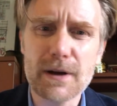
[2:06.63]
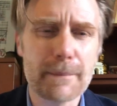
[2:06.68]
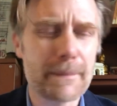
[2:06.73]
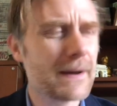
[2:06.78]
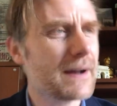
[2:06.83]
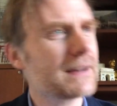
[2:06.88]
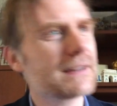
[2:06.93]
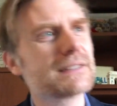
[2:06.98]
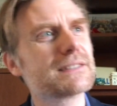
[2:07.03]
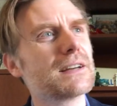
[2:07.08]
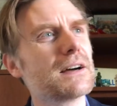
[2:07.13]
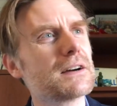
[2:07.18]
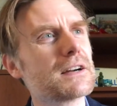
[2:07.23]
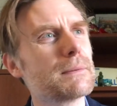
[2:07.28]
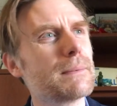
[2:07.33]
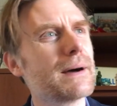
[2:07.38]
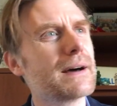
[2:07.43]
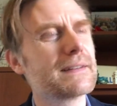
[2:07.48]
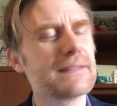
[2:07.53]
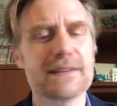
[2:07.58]
I'm not going to talk
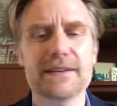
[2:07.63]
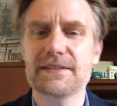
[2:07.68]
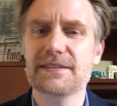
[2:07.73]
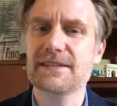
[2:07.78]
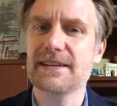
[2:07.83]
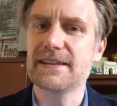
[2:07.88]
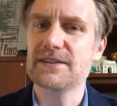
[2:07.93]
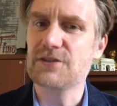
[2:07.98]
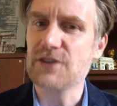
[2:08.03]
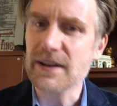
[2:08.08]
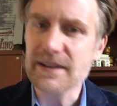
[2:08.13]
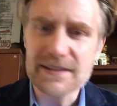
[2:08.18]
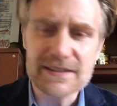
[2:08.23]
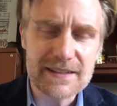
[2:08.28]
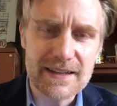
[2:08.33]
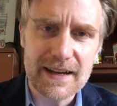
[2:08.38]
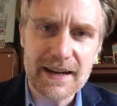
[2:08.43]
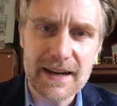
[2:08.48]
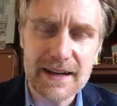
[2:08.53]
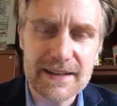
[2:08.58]
about this
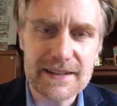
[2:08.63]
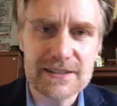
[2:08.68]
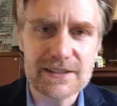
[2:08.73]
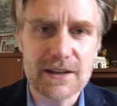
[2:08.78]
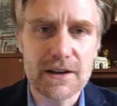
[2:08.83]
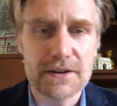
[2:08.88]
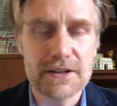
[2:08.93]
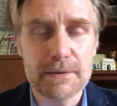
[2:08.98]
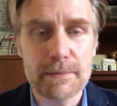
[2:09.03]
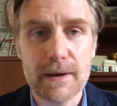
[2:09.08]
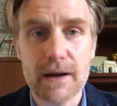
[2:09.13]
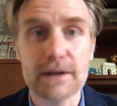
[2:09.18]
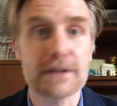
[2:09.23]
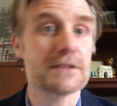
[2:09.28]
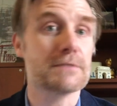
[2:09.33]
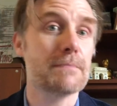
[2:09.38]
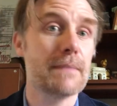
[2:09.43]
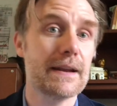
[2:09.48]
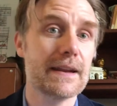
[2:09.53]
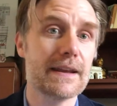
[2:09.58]
genocide he's talking about,
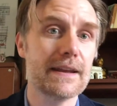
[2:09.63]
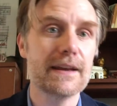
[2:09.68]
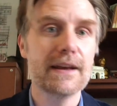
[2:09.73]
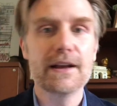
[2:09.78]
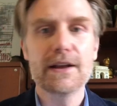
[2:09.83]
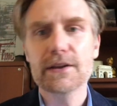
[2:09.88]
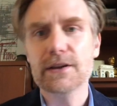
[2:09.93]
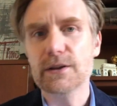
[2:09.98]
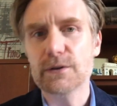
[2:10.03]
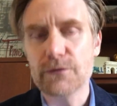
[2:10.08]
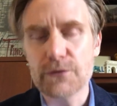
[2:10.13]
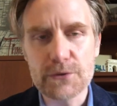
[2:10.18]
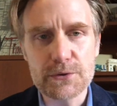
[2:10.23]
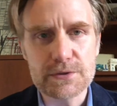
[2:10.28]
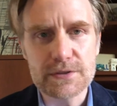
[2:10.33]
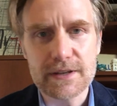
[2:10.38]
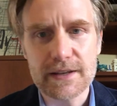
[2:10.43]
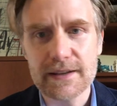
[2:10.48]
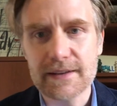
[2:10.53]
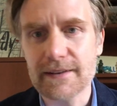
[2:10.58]
his many
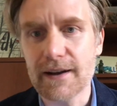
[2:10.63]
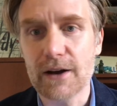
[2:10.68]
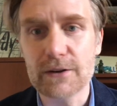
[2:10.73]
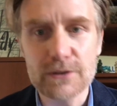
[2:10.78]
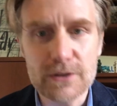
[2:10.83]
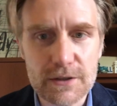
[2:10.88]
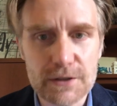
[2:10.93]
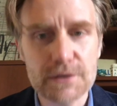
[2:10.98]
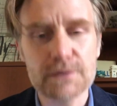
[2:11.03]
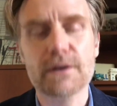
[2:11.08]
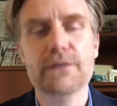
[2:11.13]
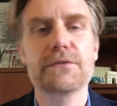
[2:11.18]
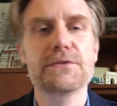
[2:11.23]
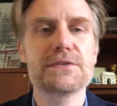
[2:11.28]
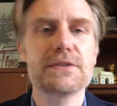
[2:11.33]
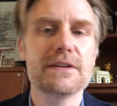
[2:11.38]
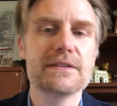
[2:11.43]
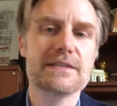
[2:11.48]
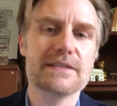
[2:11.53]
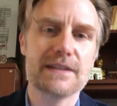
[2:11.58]
confusing, unclear
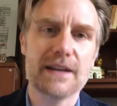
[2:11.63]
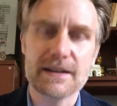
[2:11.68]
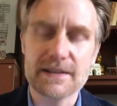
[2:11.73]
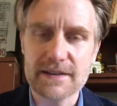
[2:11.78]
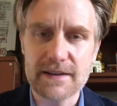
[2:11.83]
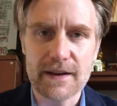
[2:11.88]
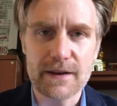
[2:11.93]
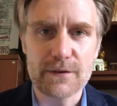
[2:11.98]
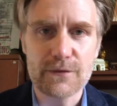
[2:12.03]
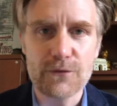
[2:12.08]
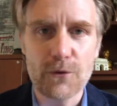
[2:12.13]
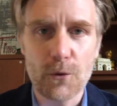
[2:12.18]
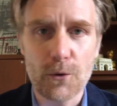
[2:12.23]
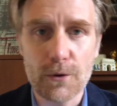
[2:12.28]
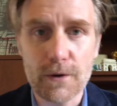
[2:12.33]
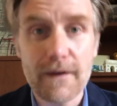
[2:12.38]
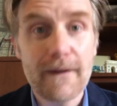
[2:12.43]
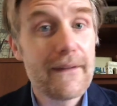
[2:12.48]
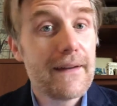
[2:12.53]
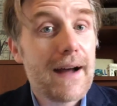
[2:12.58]
references to
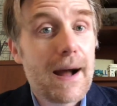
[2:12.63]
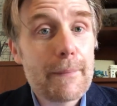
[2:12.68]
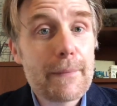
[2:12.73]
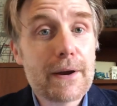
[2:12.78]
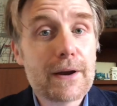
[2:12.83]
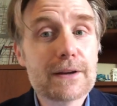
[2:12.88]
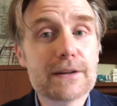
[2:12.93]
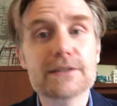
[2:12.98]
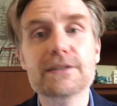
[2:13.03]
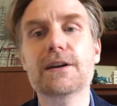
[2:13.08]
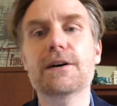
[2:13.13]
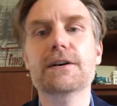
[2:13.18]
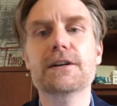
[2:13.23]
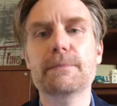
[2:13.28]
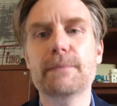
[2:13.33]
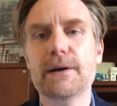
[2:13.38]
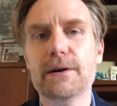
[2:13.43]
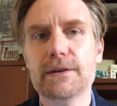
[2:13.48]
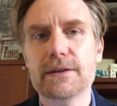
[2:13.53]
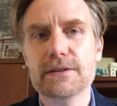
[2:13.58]
1984. I'm not going to talk
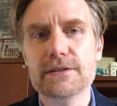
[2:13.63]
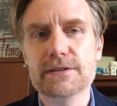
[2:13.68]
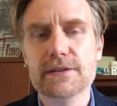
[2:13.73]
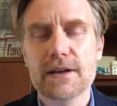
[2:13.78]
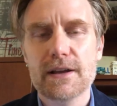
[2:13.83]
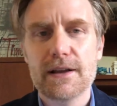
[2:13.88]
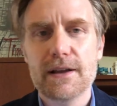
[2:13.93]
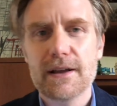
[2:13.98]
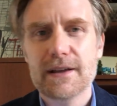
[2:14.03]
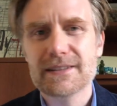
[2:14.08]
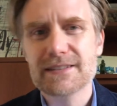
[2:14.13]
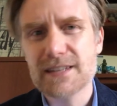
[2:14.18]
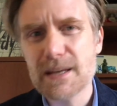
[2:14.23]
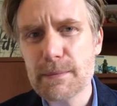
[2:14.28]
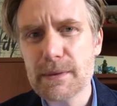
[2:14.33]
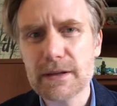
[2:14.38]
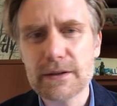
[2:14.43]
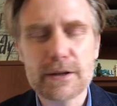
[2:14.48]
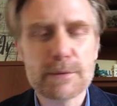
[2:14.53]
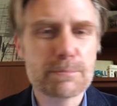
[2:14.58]
about his
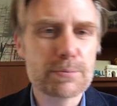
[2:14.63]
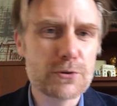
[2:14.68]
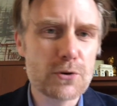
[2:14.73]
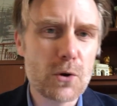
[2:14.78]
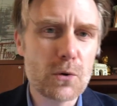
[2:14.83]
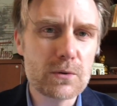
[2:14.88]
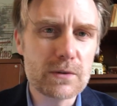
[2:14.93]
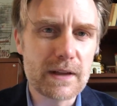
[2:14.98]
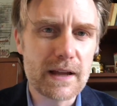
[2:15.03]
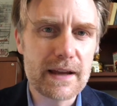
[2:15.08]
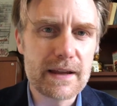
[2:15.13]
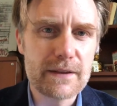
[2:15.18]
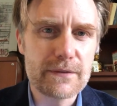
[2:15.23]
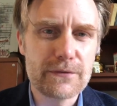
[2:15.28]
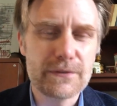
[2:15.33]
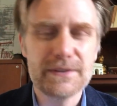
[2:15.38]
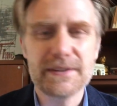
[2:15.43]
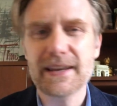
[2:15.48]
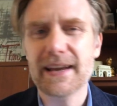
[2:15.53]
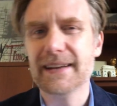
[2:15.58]
seemingly
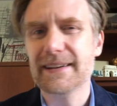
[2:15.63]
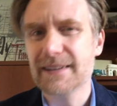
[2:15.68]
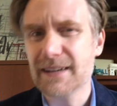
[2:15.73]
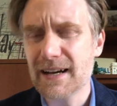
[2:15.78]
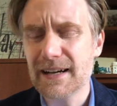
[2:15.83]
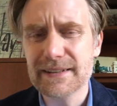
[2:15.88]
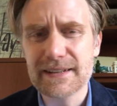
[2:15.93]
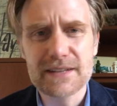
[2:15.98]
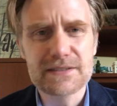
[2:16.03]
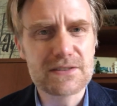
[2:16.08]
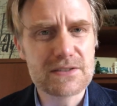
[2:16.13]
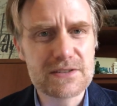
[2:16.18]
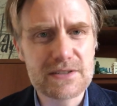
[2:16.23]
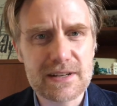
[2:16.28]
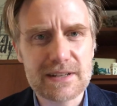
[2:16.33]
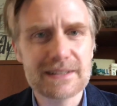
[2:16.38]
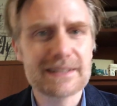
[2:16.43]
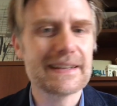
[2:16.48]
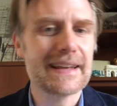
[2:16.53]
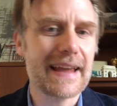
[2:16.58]
pro-life, yet not
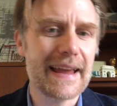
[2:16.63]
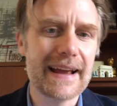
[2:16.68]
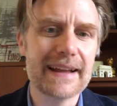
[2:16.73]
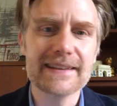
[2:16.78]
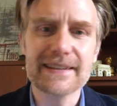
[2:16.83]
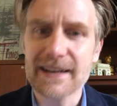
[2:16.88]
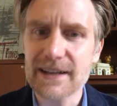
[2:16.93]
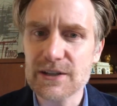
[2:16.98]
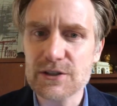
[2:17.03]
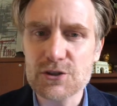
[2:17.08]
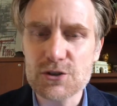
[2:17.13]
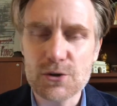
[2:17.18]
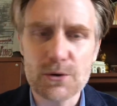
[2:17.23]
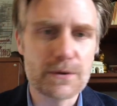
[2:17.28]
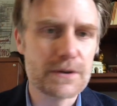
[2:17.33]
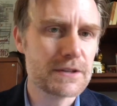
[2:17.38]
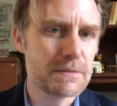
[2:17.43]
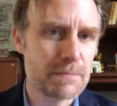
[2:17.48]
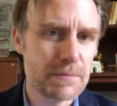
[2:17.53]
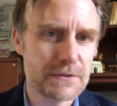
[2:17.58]
necessarily
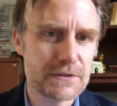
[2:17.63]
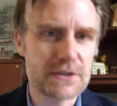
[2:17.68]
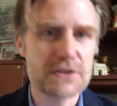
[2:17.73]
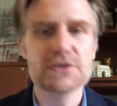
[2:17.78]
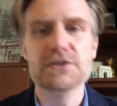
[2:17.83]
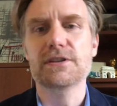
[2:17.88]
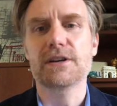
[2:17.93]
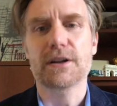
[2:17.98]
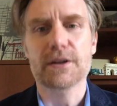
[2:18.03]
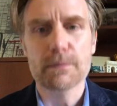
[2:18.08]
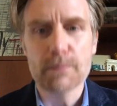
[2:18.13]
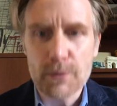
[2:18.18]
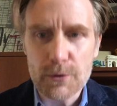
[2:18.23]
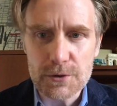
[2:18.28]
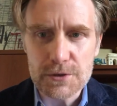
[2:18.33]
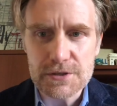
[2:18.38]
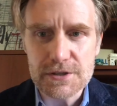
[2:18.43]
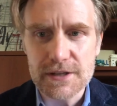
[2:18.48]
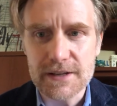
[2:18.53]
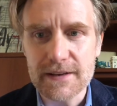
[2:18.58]
anti-choice position on
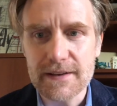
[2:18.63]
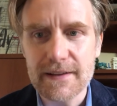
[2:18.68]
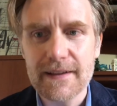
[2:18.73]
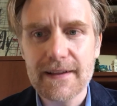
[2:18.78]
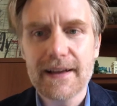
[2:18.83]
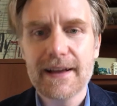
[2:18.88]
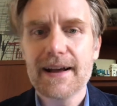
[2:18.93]
abortion.